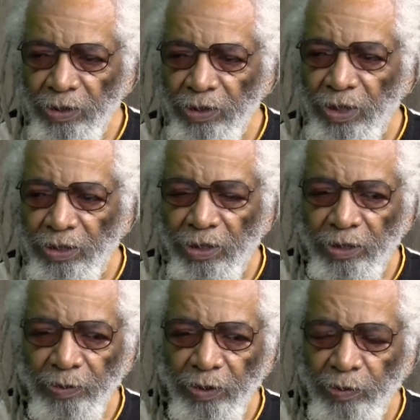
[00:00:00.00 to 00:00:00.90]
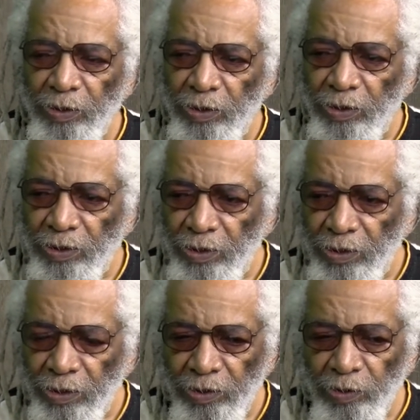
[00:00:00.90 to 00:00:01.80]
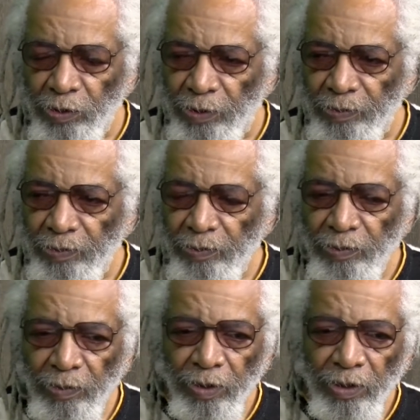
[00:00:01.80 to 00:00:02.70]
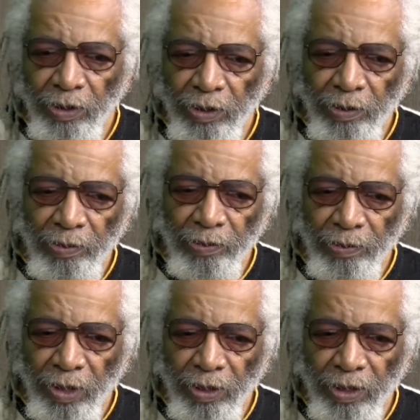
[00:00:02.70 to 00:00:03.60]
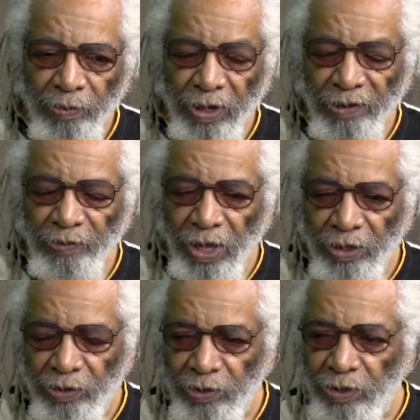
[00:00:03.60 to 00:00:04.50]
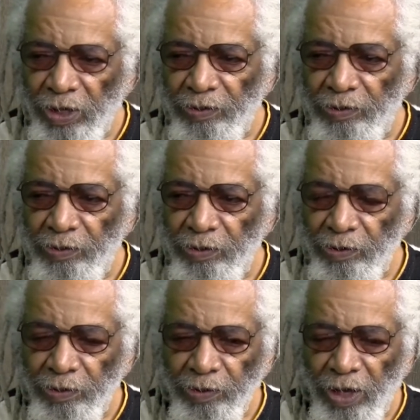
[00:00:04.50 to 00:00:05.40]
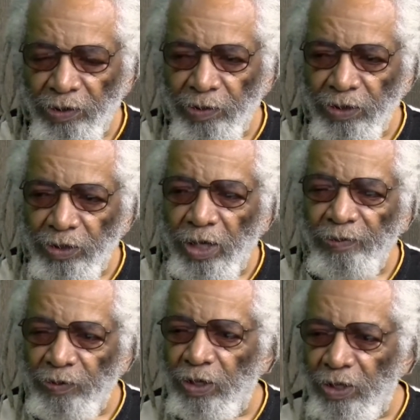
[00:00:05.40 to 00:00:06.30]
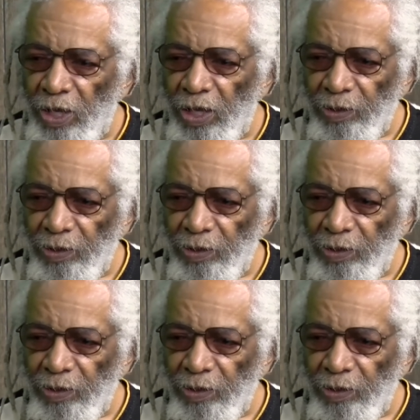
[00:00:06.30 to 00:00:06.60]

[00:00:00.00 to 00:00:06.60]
Yes, and I spent 3 years in Europe. And when I volunteered, I was trying to escape Vietnam.